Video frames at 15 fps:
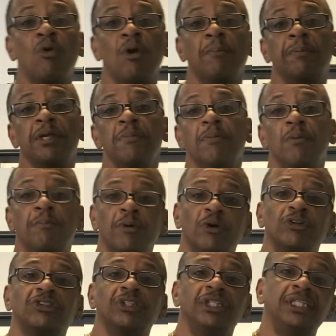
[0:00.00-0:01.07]
more people
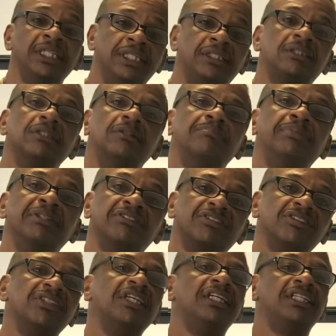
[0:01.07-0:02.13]
personally into the
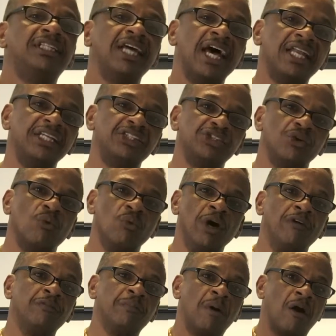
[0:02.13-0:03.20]
business. That is your
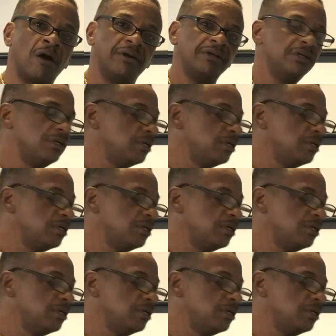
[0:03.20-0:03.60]
wealth part.